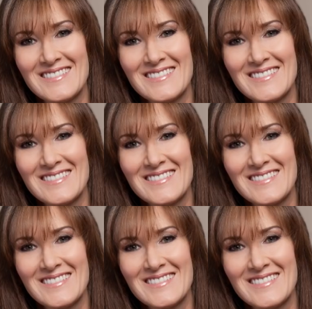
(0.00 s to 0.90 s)

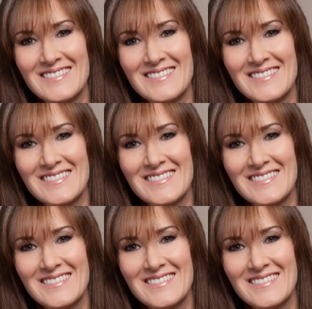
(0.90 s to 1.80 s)

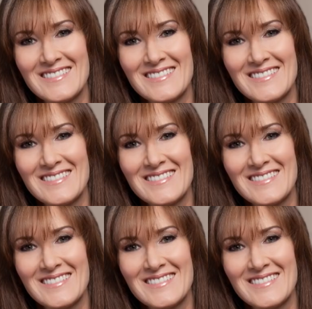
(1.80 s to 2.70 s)

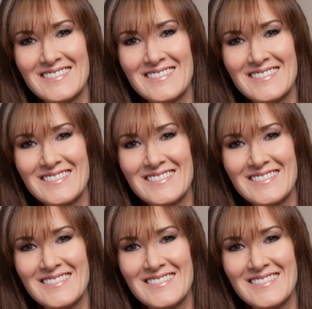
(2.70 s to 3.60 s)

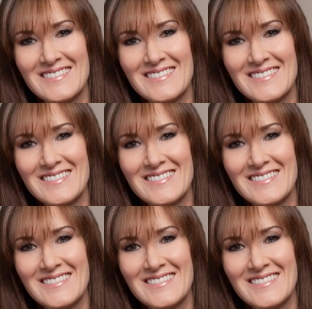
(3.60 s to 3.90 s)
[no speech]